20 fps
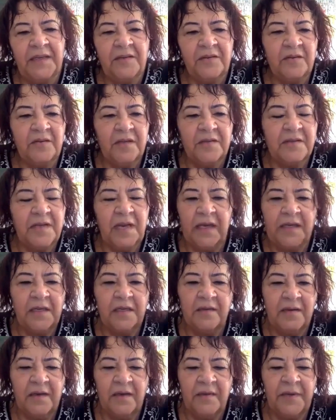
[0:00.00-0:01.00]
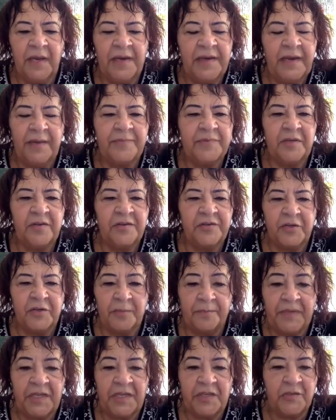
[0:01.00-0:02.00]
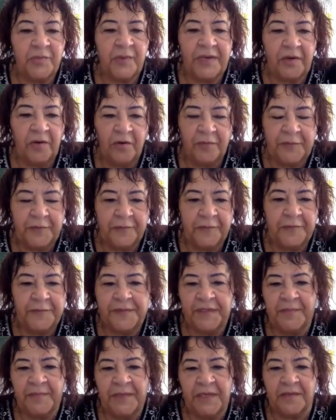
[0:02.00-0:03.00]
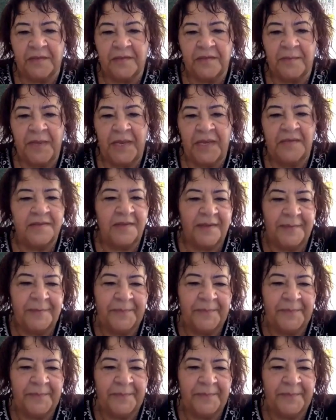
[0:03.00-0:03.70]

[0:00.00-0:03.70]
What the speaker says: it's like an absolute dripping sweat after 15 minutes. Amazing.